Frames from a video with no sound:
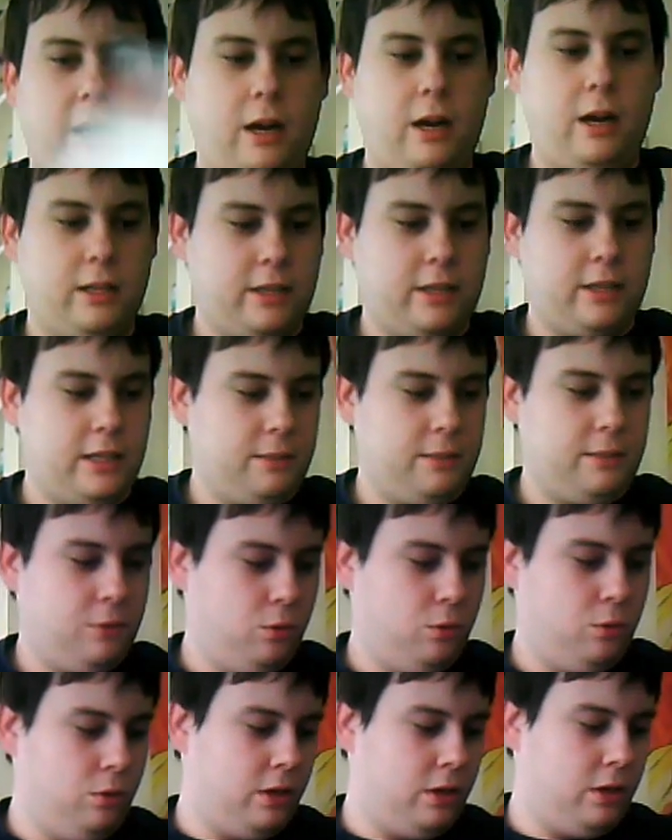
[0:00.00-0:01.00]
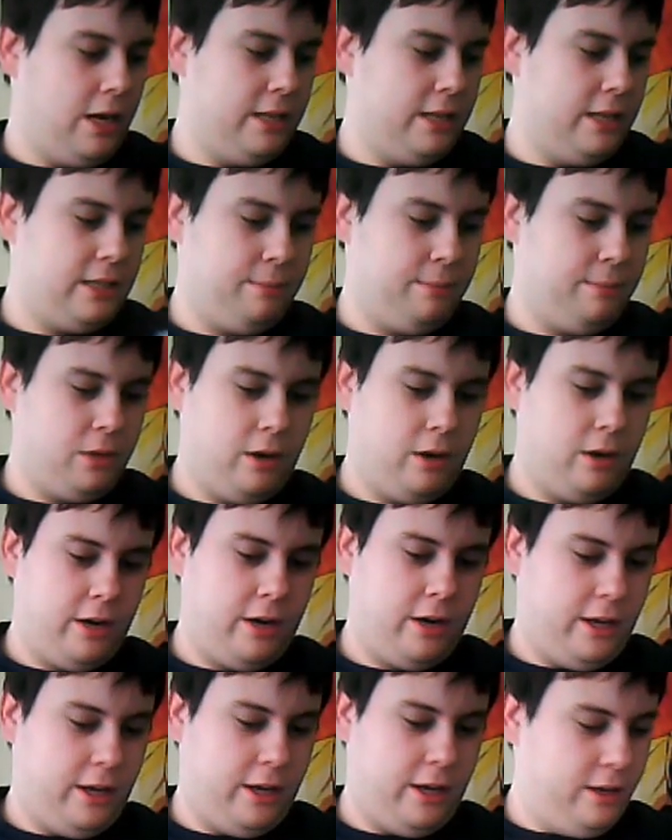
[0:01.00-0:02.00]
It's got some cool concept art
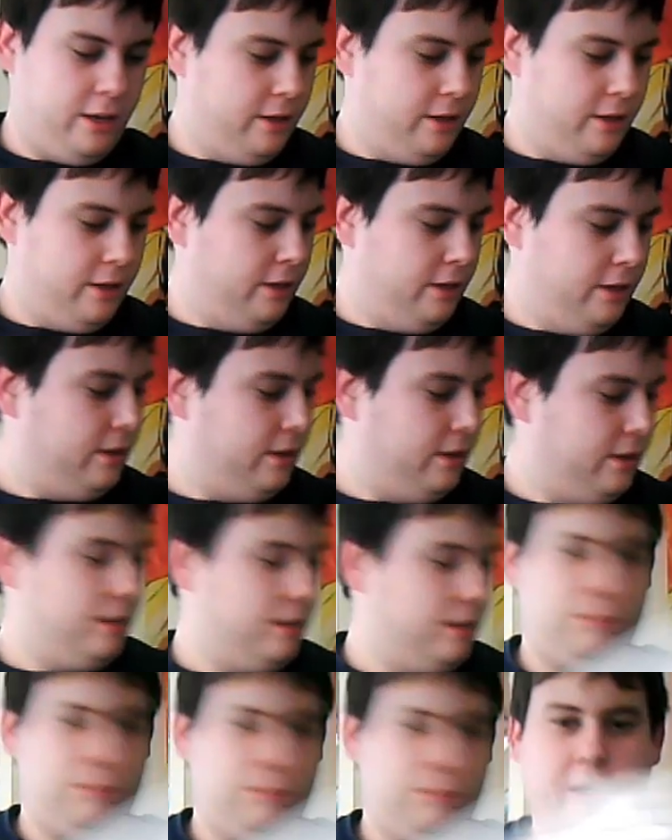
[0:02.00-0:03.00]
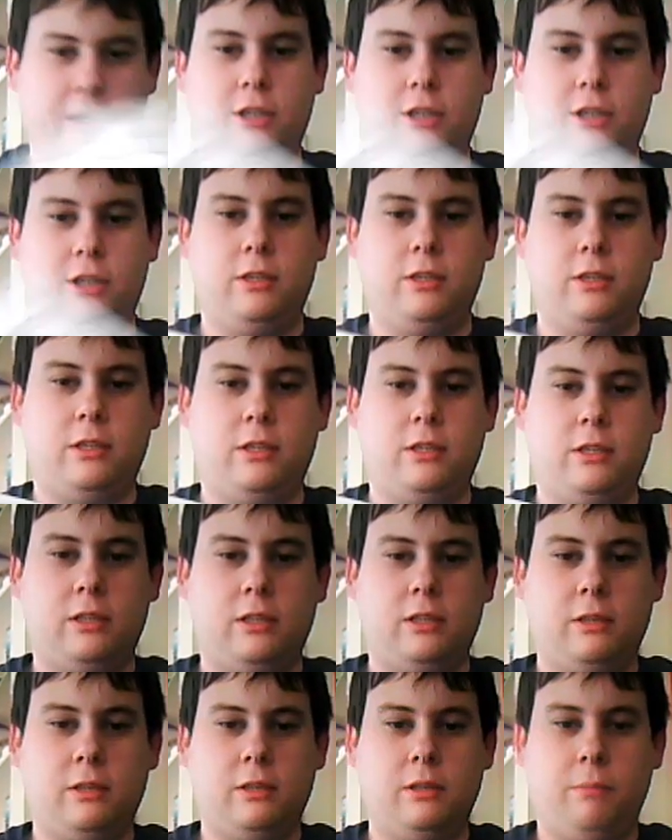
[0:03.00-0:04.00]
in it. Some
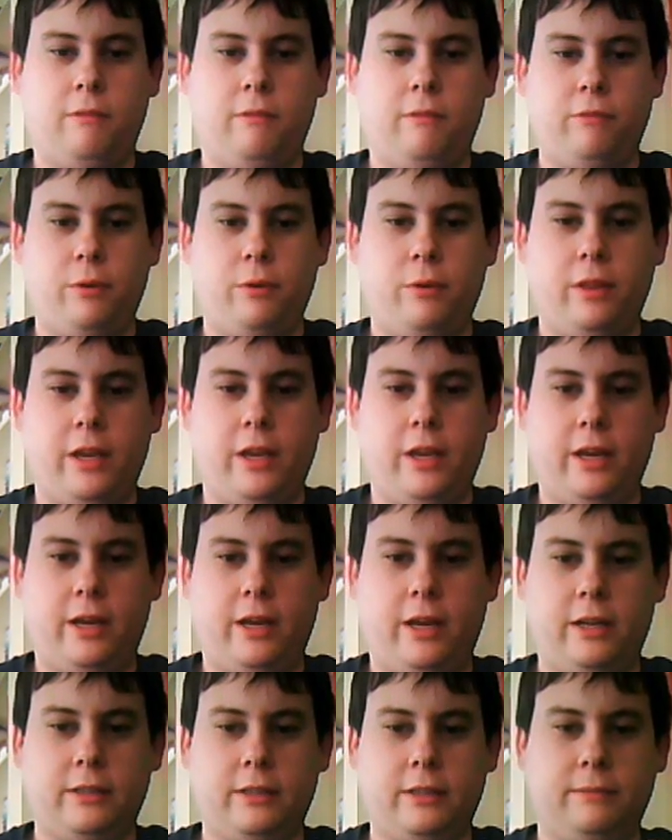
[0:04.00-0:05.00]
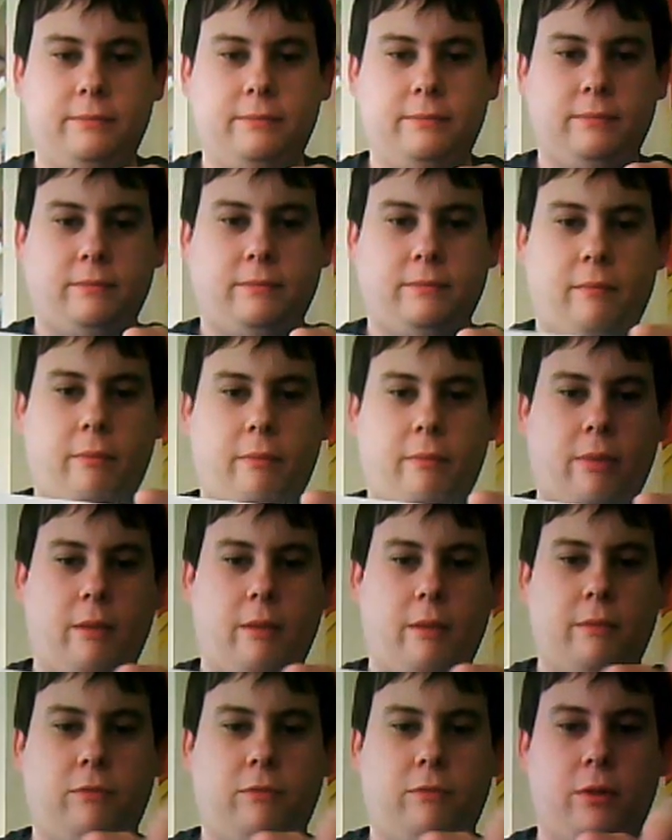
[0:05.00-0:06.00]
sketches before the
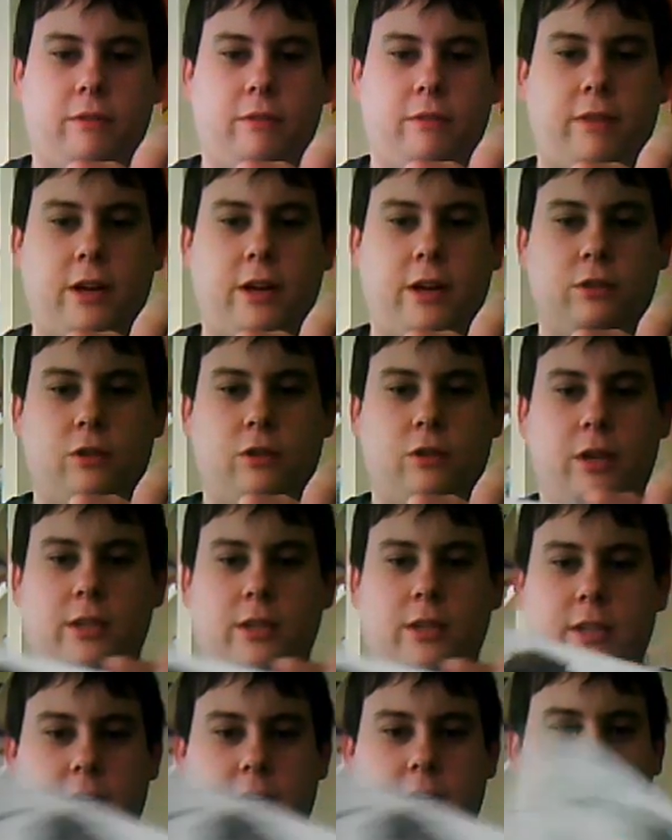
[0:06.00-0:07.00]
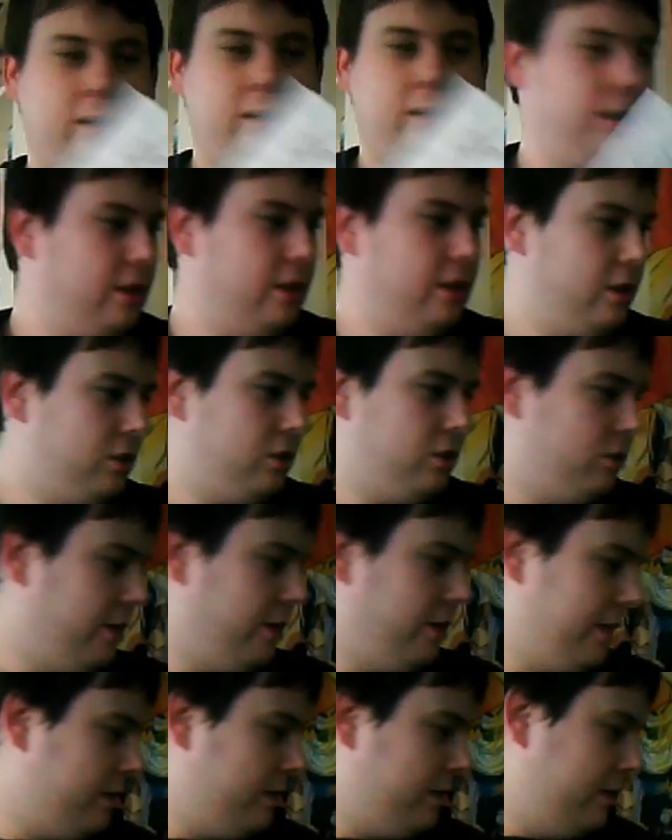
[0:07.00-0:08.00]
final drawings there. So
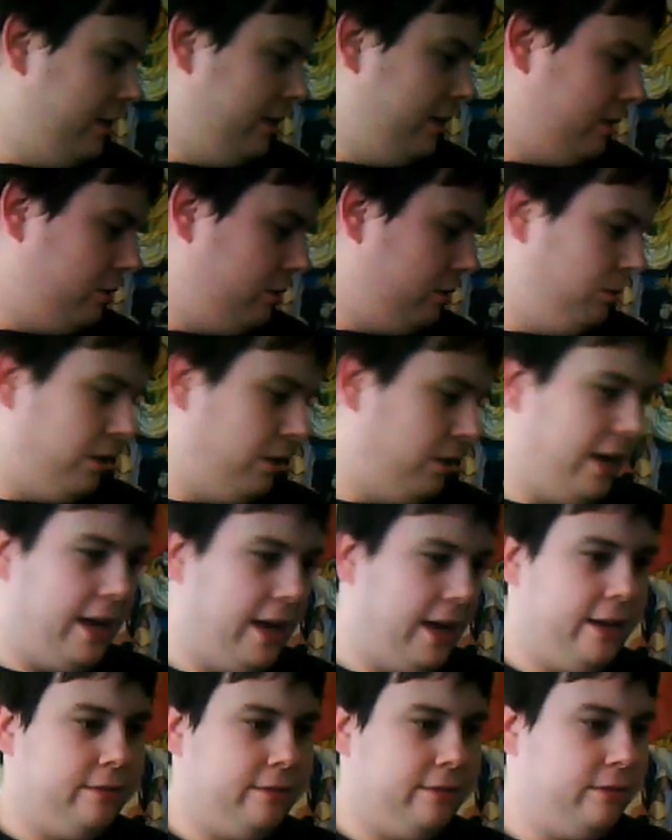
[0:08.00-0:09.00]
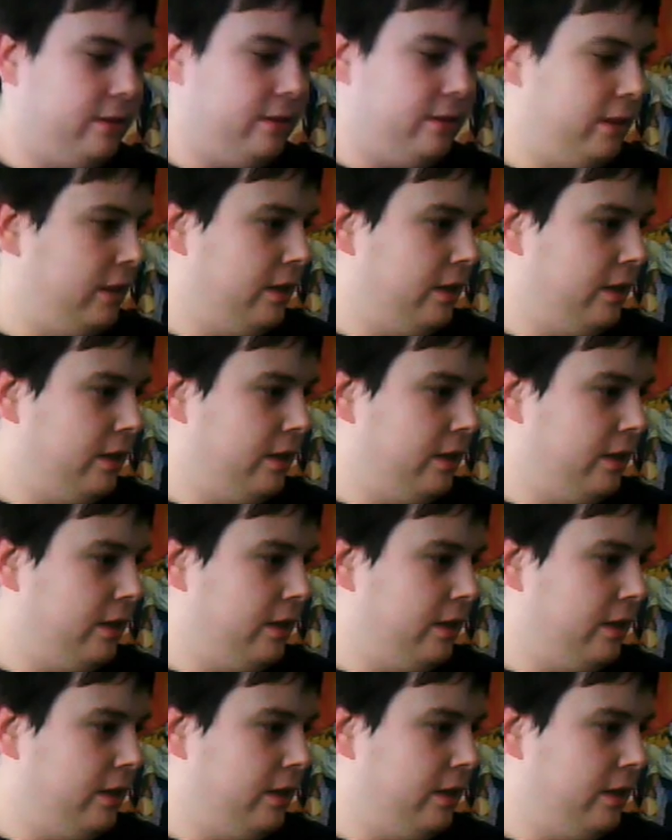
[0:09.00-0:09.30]
that's cool to have.